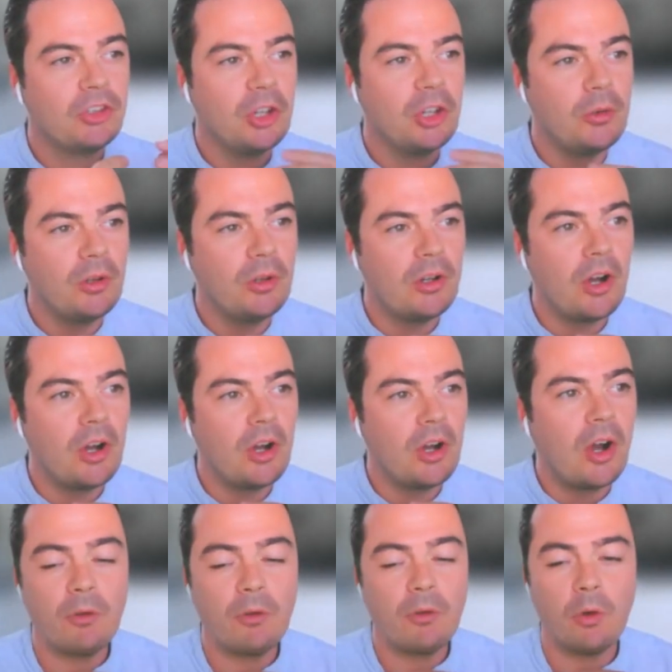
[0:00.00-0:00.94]
So
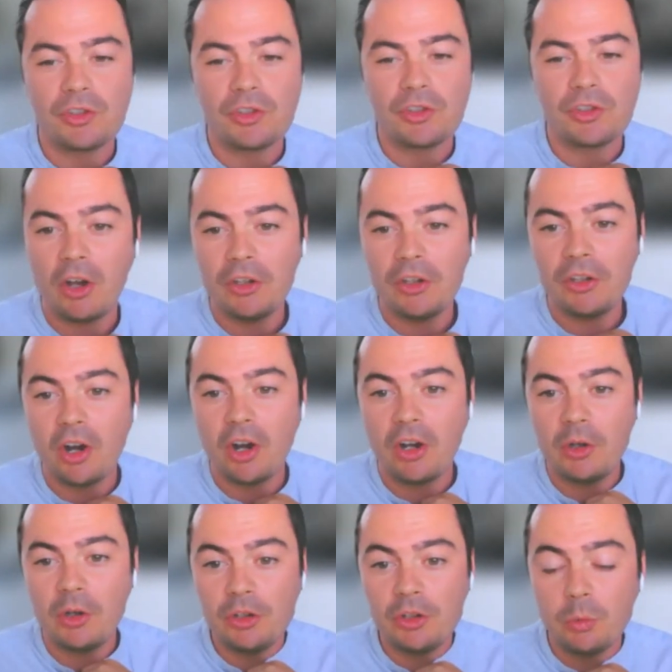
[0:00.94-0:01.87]
I'm fortunate,
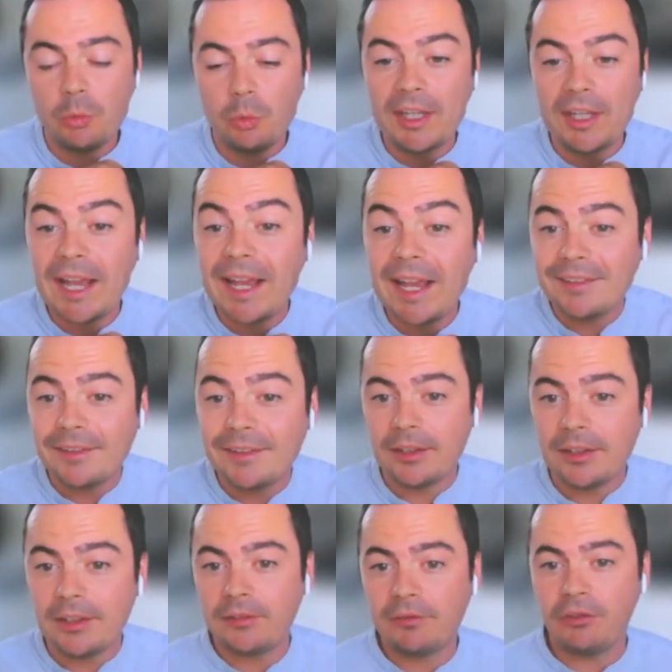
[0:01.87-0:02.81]
I do all the
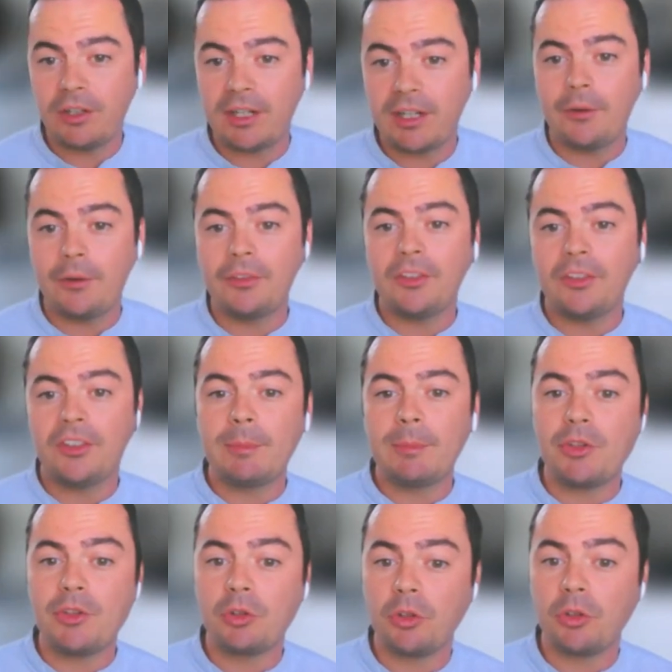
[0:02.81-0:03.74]
case studies for
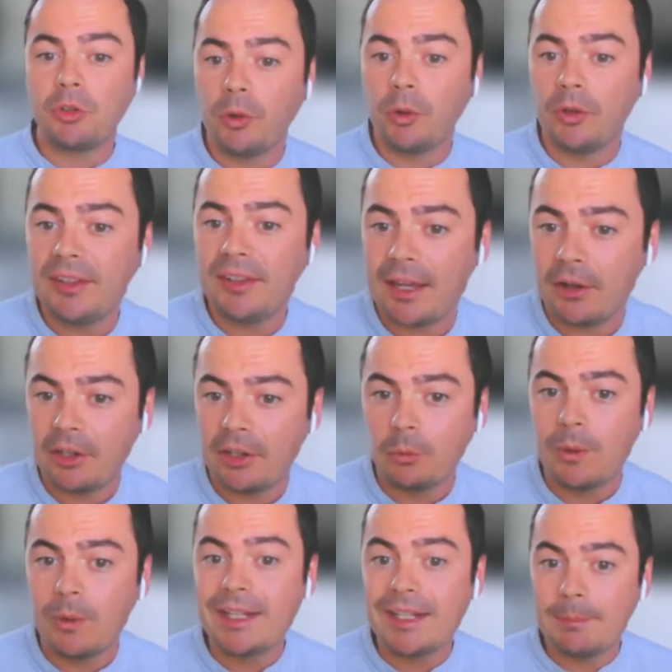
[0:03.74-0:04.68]
AccountancyManager. So I sit
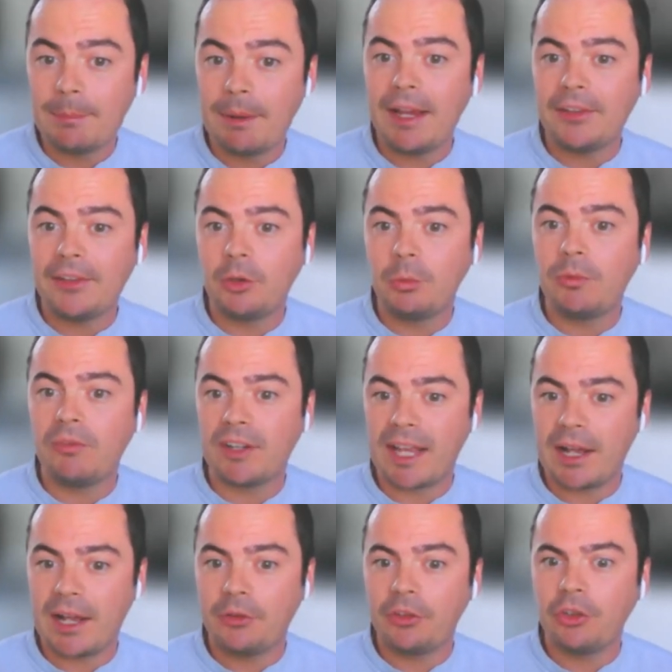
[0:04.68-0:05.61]
down on a weekly
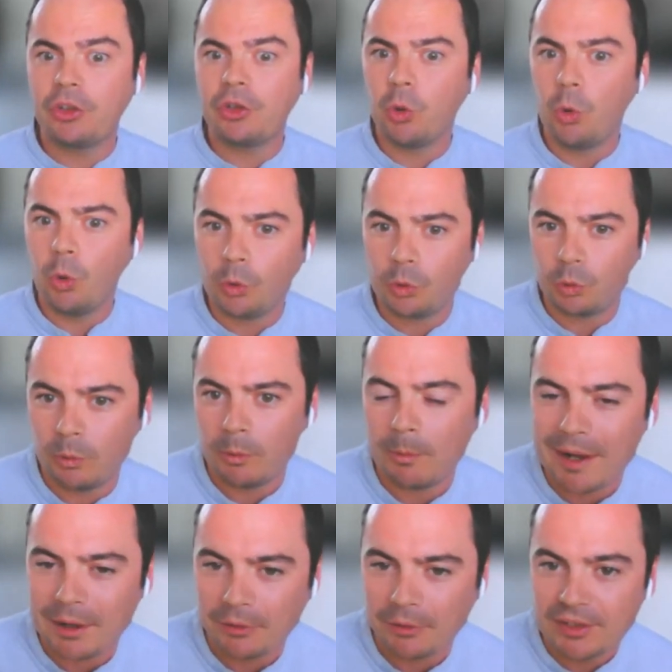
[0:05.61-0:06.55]
basis with accountants, talk
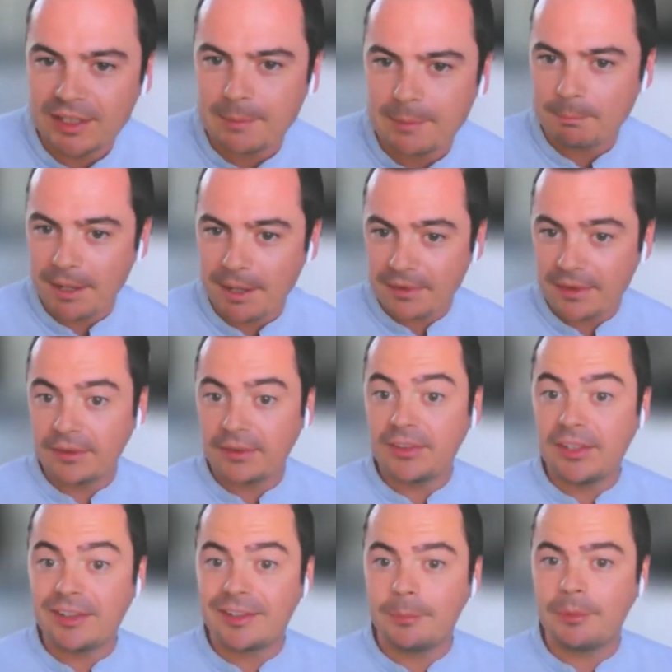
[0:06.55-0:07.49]
to them about the impact
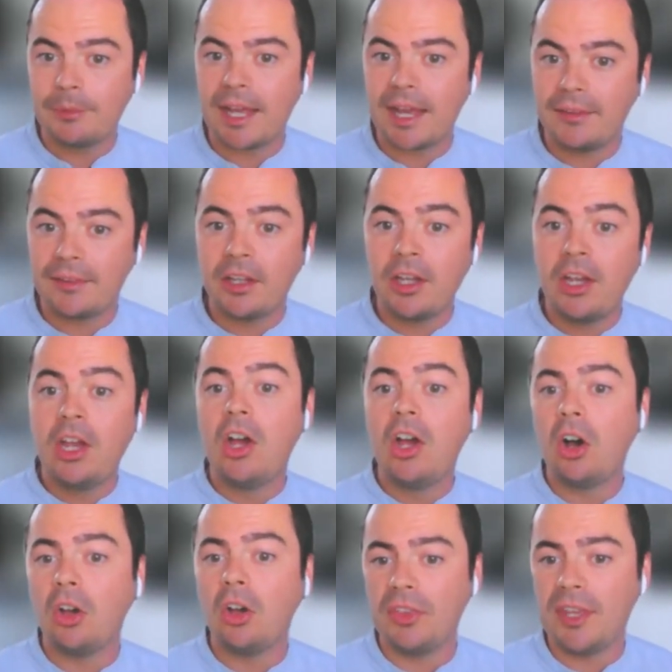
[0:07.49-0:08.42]
that the system's had
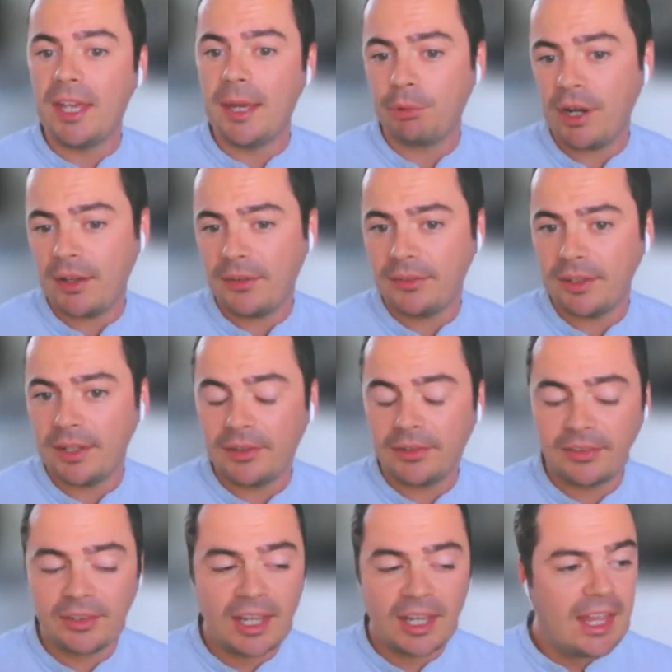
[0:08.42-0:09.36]
on their
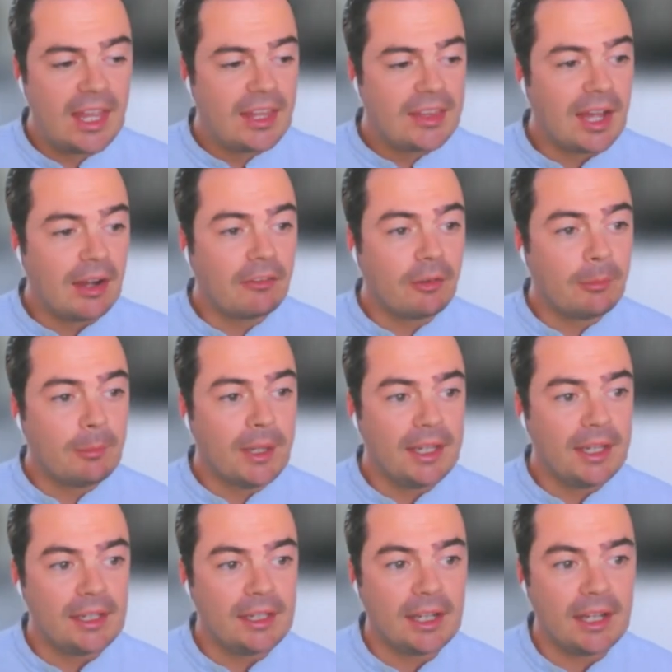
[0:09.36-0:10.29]
practice. Now, for
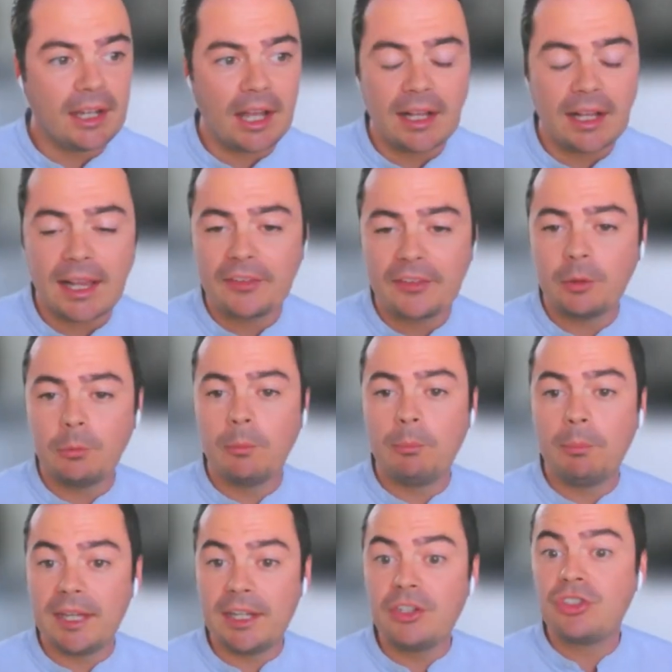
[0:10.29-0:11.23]
me, a
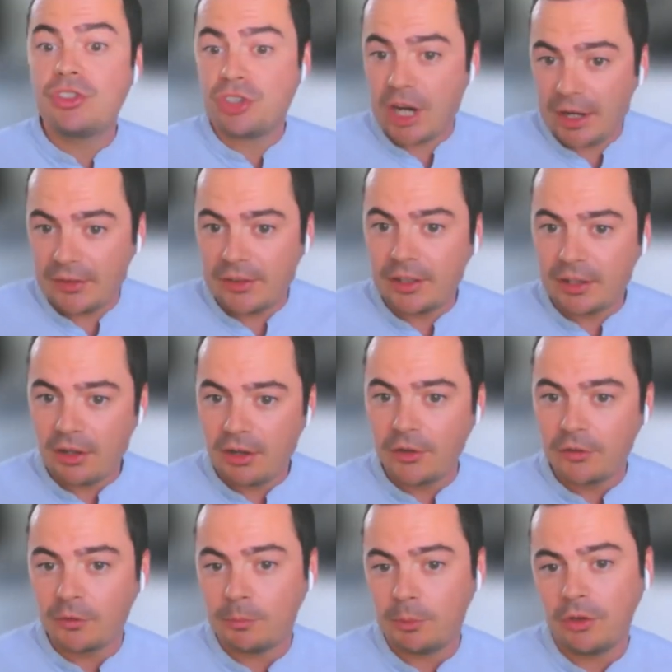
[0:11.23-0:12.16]
classic would be chasing
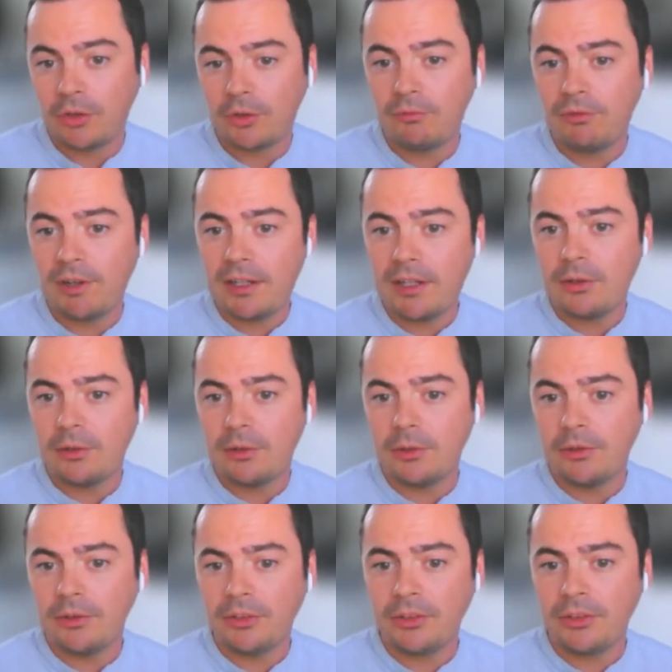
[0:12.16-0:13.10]
clients for books and
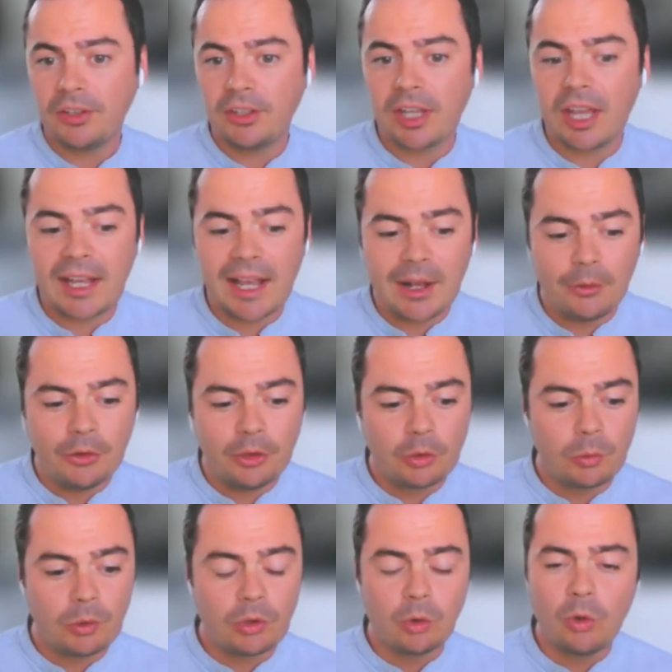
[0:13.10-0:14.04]
records.
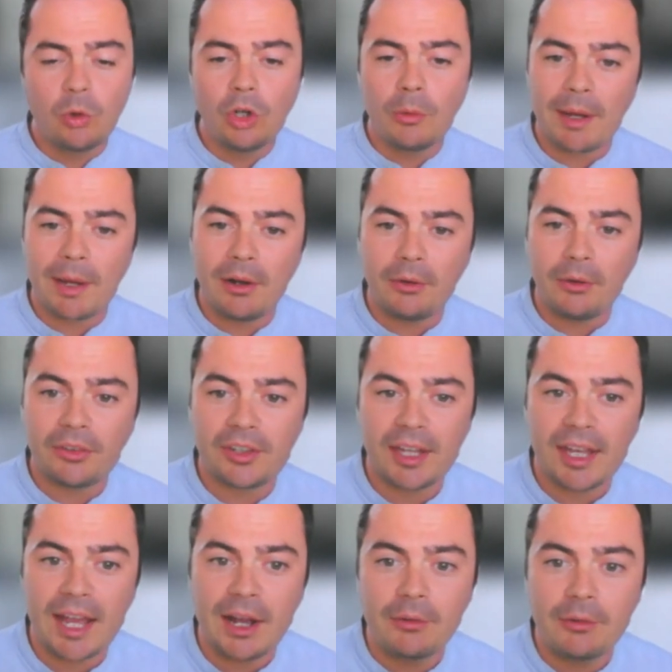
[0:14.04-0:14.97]
Accountants would talk
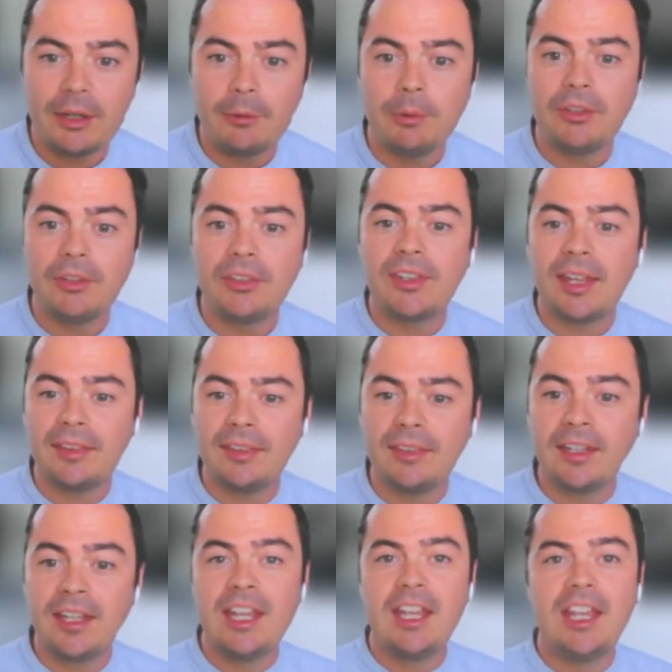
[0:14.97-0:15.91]
about how they would
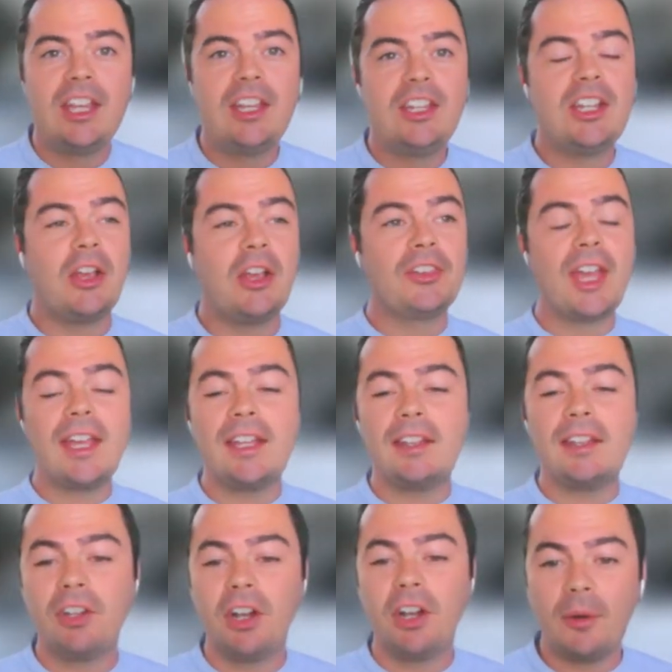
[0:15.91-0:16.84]
send,
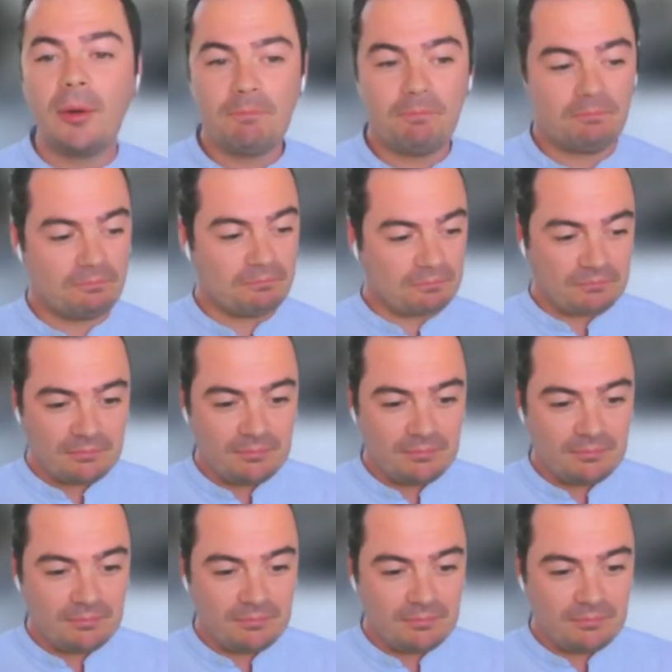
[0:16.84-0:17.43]
say they've got